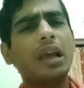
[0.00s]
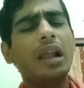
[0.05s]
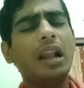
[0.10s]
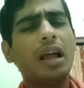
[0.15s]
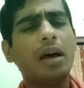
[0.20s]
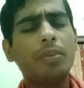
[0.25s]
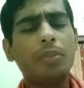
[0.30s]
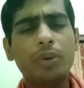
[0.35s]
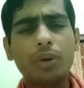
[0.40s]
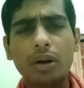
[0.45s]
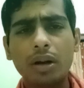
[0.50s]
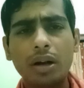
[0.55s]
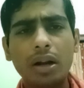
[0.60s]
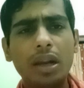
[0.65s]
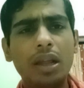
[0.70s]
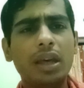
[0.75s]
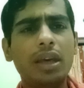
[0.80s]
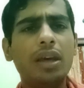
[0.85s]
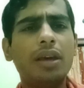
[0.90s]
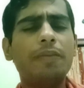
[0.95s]

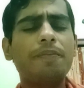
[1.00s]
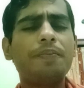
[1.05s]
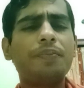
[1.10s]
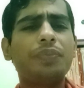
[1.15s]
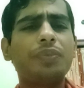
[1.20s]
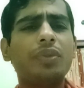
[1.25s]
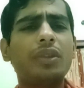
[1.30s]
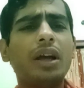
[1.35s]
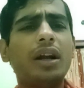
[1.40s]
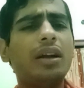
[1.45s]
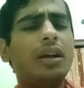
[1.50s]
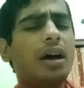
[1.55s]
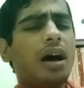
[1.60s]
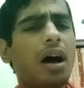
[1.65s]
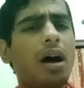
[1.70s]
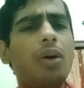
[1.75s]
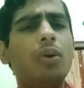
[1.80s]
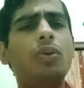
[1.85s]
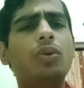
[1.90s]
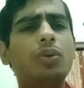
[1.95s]
elaborately, that
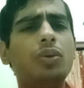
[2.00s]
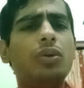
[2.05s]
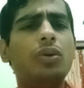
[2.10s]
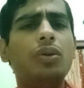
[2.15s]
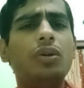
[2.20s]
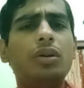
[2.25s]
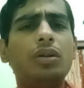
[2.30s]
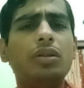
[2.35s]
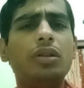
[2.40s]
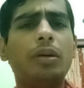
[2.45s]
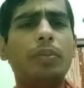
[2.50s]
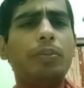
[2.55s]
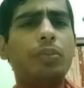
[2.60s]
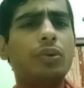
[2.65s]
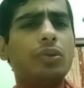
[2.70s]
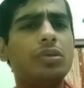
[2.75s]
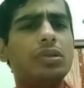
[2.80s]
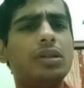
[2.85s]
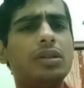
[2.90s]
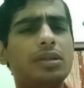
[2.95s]
how the
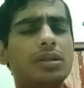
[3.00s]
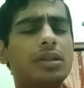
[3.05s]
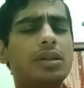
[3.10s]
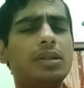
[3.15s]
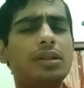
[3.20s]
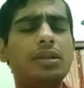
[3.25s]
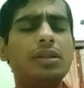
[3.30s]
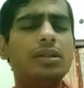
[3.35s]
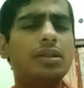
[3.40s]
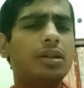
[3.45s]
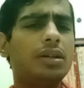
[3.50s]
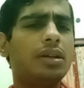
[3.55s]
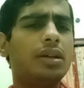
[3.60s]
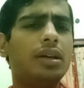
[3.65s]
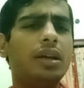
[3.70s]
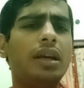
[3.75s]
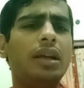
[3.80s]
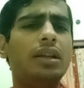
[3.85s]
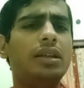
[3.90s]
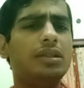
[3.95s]
process is
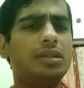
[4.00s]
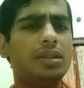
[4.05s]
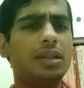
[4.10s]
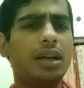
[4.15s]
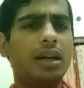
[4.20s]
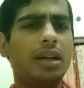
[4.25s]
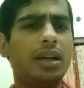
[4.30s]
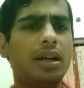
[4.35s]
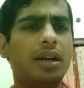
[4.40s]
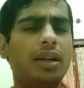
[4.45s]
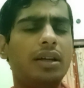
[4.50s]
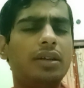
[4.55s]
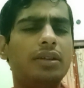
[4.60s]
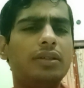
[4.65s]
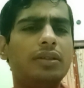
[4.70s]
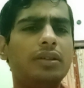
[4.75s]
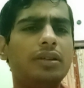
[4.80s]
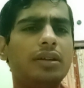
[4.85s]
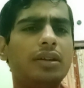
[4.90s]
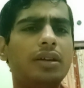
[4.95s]
initiated,
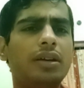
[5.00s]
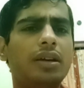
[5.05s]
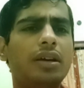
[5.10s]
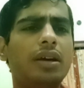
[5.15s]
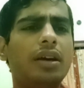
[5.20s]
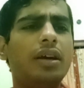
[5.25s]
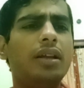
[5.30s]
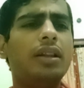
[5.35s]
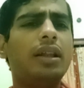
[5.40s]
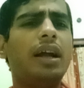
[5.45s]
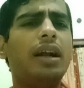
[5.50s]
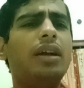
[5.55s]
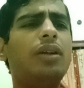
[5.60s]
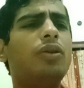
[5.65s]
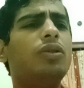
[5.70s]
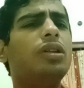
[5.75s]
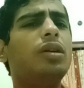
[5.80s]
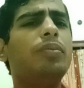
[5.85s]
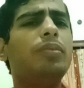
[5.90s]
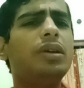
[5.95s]
that
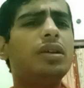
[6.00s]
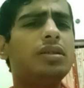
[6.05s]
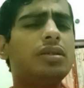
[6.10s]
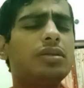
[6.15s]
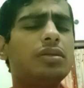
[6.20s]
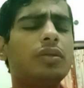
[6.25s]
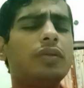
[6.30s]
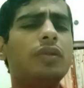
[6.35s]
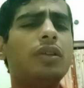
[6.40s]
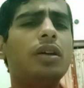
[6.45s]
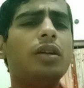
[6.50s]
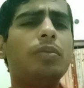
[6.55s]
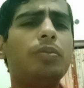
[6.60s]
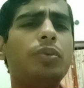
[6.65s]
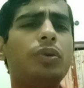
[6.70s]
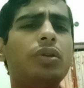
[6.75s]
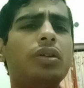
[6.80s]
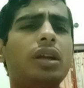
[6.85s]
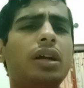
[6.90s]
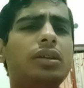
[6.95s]
on the basis of the
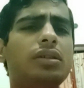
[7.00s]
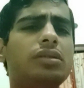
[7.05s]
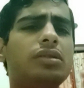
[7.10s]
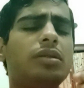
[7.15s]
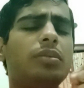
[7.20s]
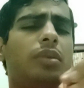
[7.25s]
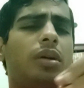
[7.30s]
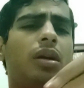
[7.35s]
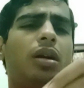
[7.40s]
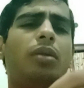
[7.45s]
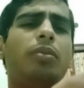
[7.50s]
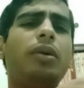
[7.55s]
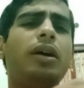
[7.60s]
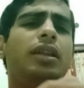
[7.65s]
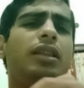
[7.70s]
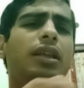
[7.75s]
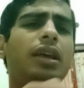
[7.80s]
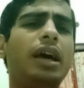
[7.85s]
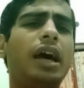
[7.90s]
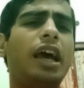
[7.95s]
report that is submitted by
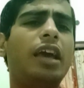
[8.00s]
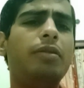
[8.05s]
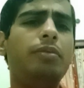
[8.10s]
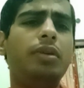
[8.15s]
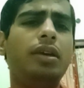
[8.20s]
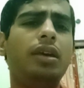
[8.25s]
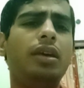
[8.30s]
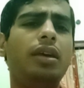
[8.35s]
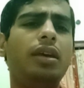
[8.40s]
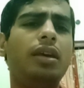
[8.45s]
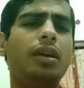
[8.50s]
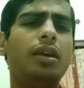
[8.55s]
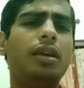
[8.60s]
the IB,